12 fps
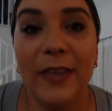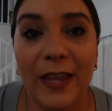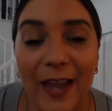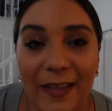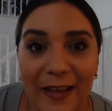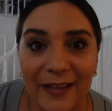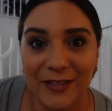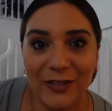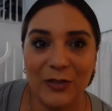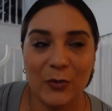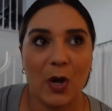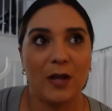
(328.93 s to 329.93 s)
thing I like to
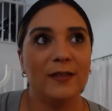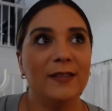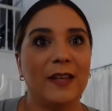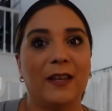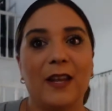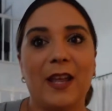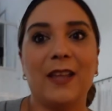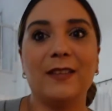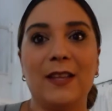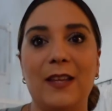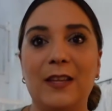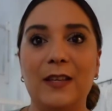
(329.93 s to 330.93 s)
do on
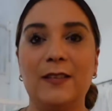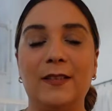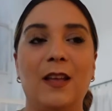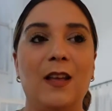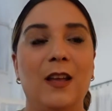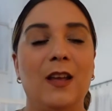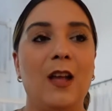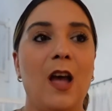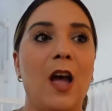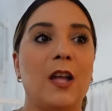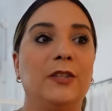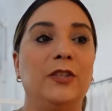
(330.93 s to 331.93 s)
Sundays is
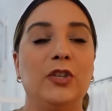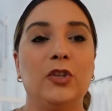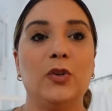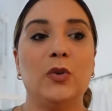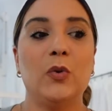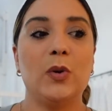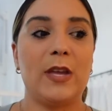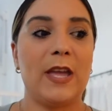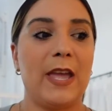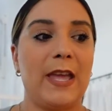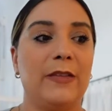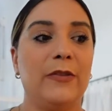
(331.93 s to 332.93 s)
do
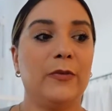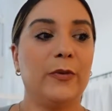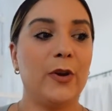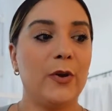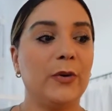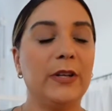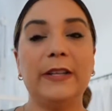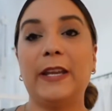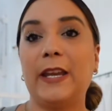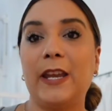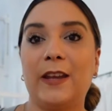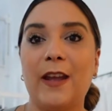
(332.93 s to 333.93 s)
a thorough
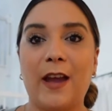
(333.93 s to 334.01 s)
cleaning.